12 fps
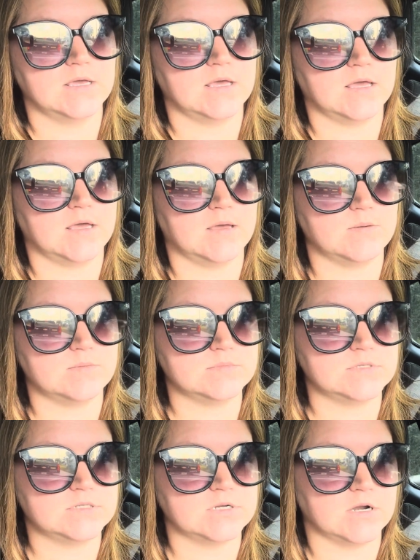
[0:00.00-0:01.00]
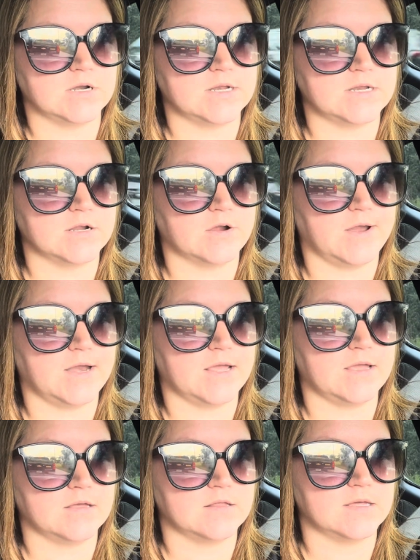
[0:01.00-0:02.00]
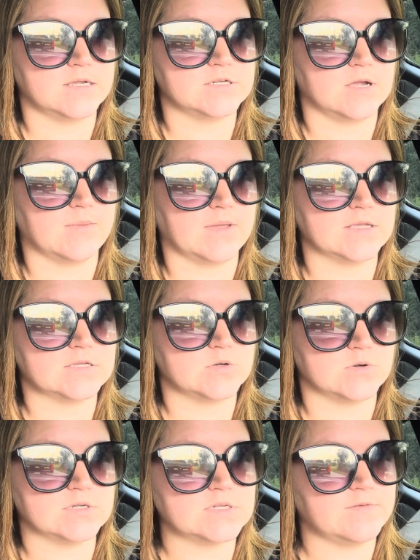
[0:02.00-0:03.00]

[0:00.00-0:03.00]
um, started integrating like shopping at stores.